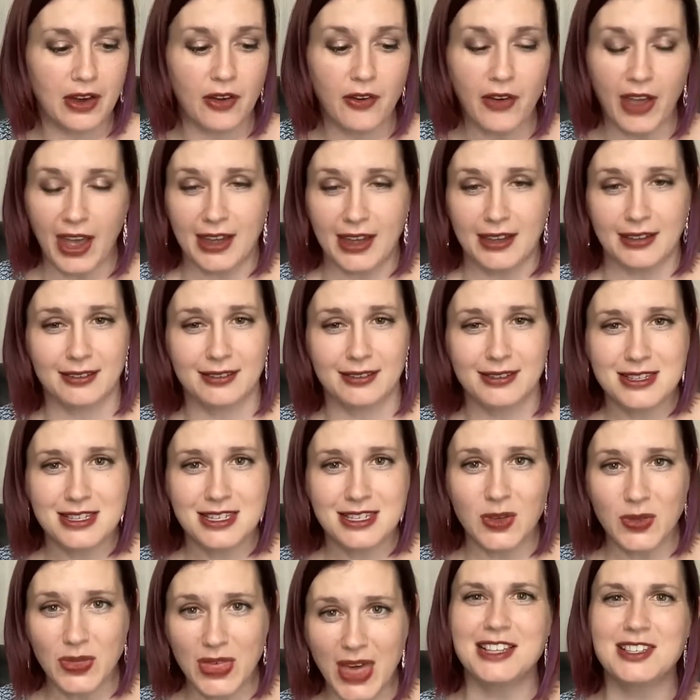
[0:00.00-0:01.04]
Okay,
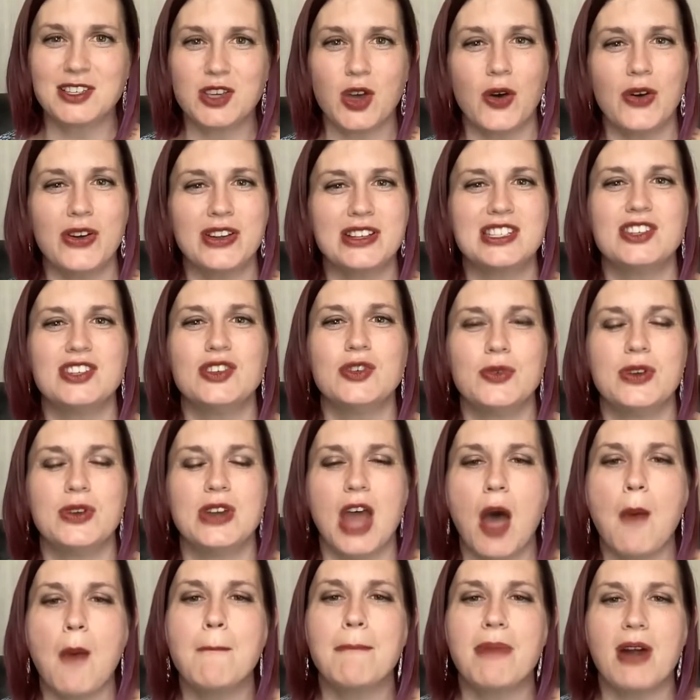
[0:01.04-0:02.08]
so let's go into
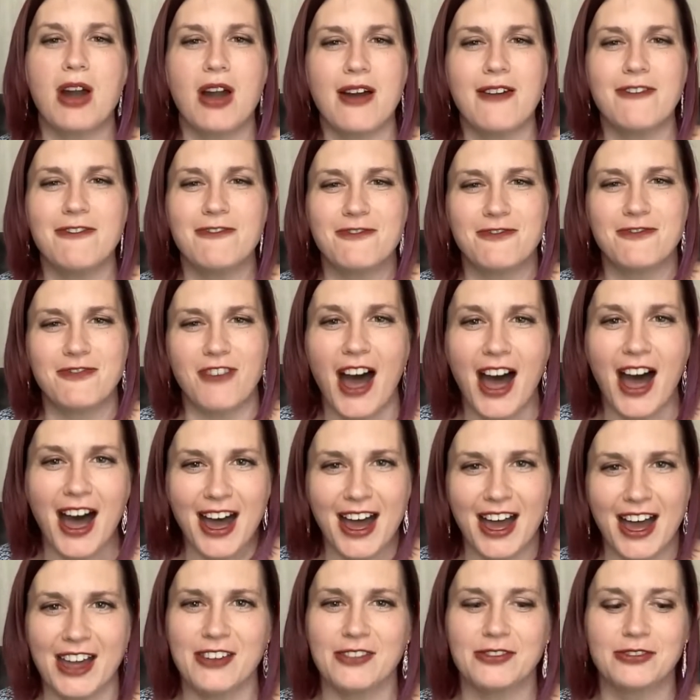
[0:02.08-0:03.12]
number
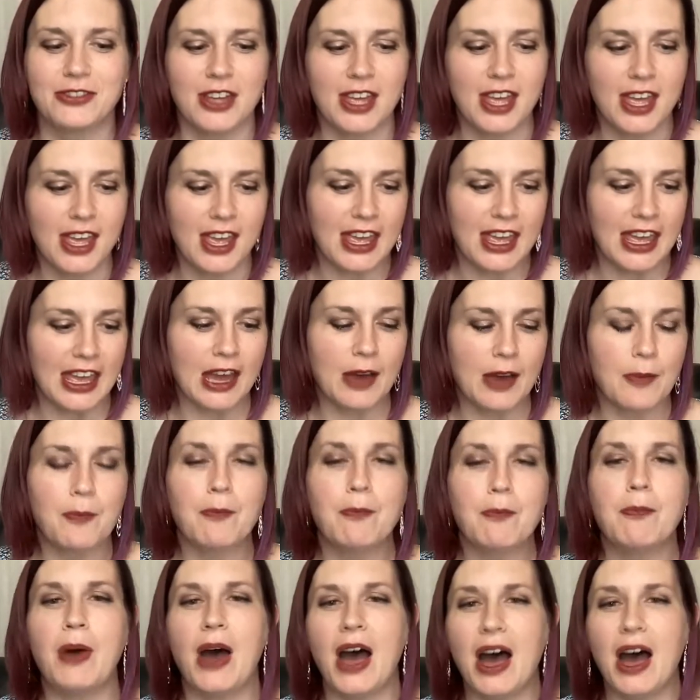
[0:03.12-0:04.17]
5.
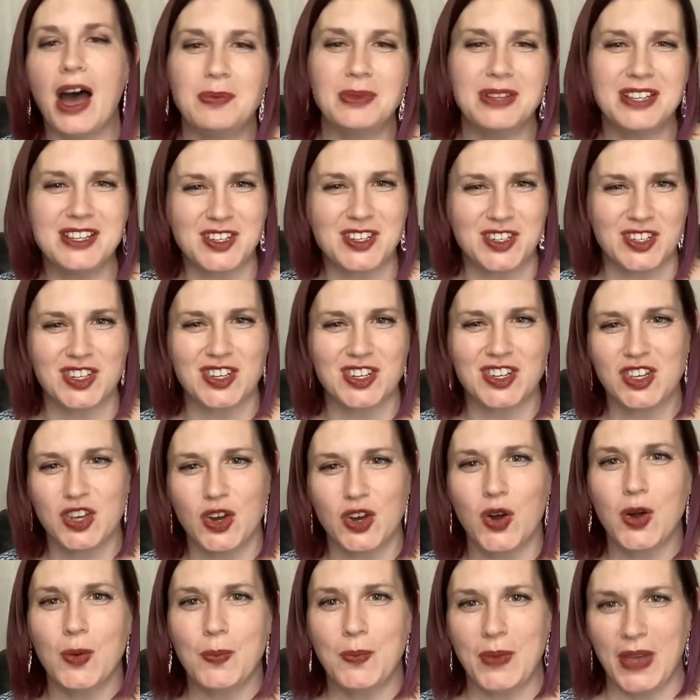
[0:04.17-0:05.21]
Publish
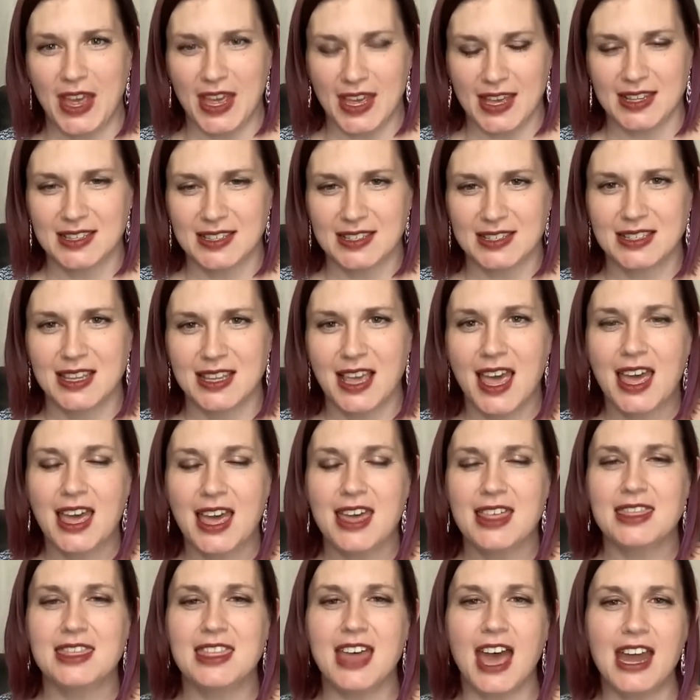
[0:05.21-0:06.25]
your pins.
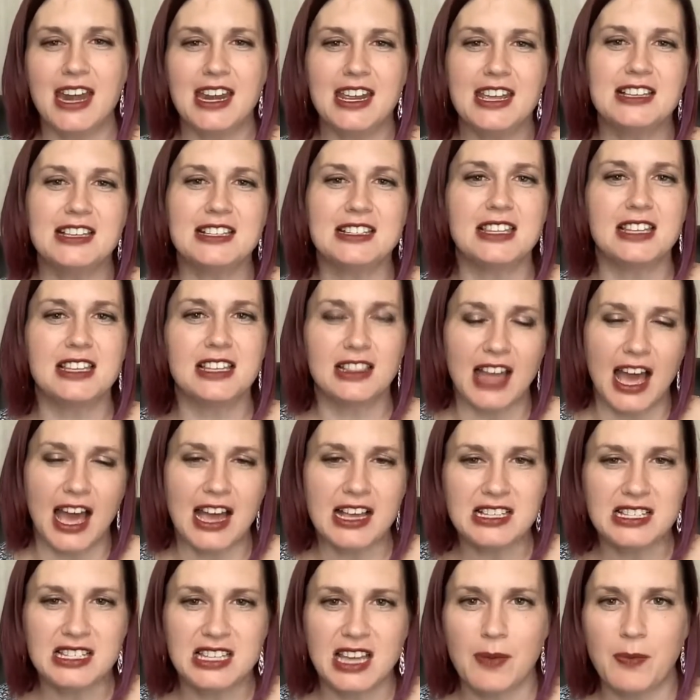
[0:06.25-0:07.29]
That is the
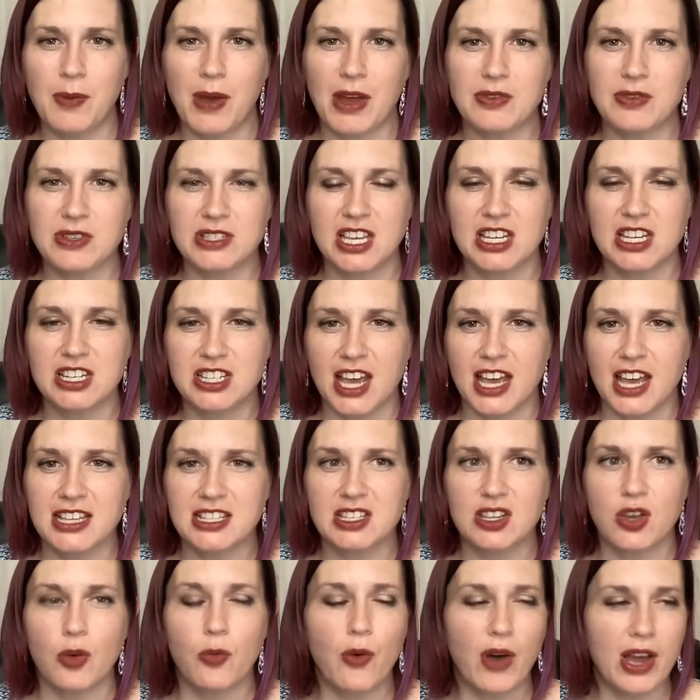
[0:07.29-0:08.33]
last step I would
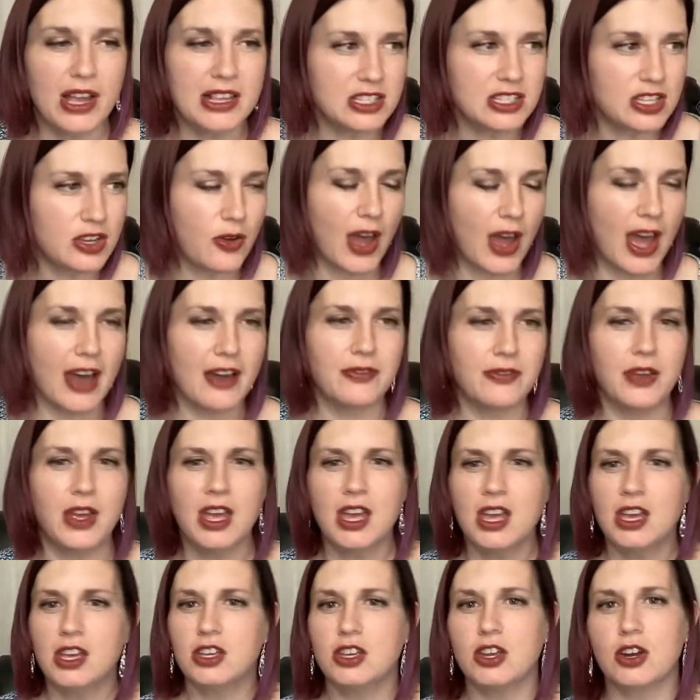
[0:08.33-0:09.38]
suggest. So once you have
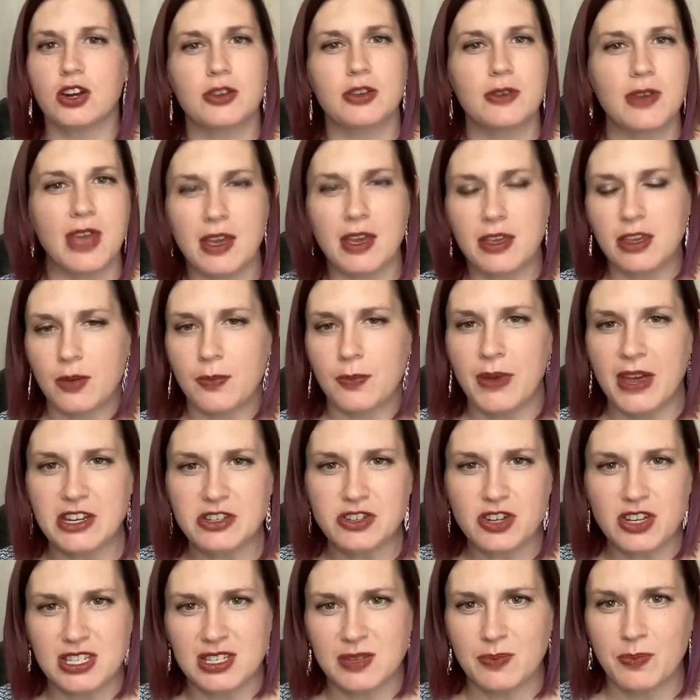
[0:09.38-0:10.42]
your
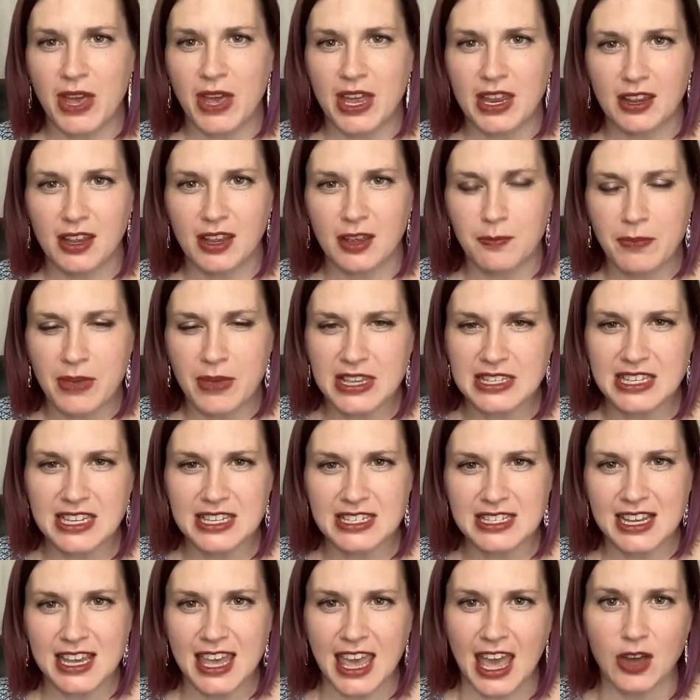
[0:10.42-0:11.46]
Pinterest
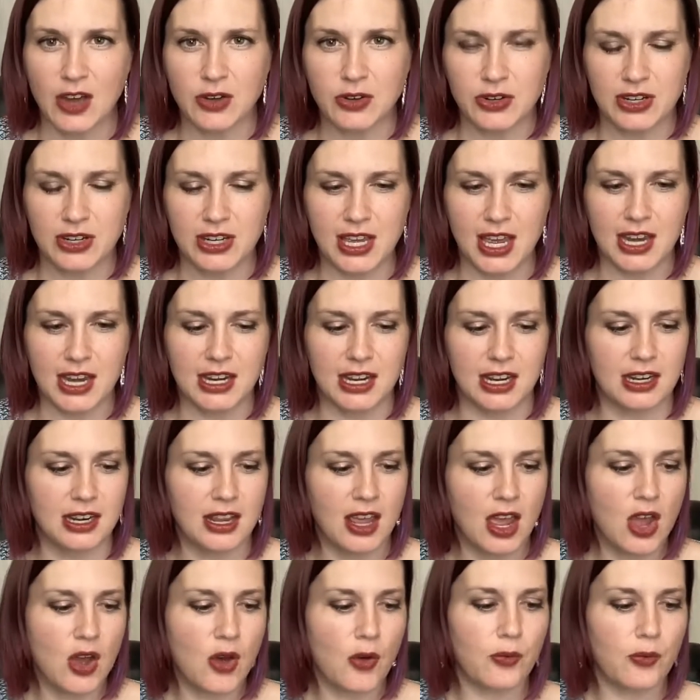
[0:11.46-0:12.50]
business account created,
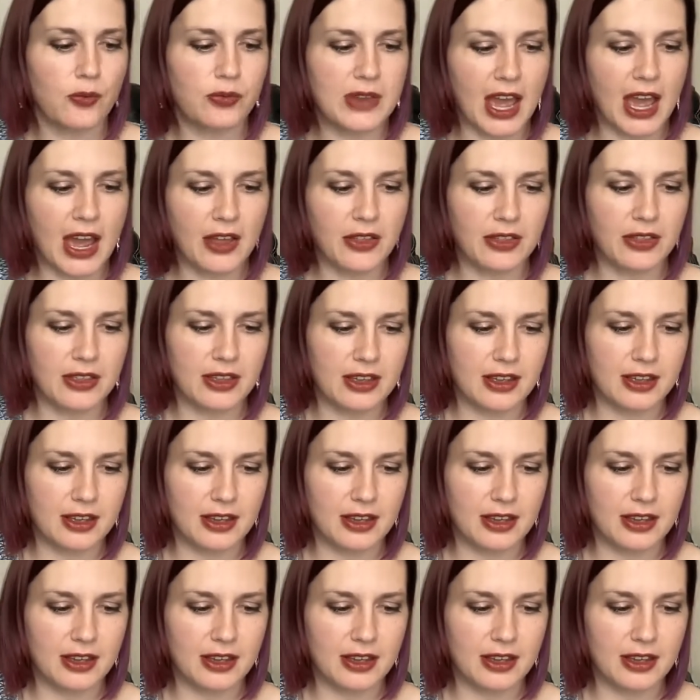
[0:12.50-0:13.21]
now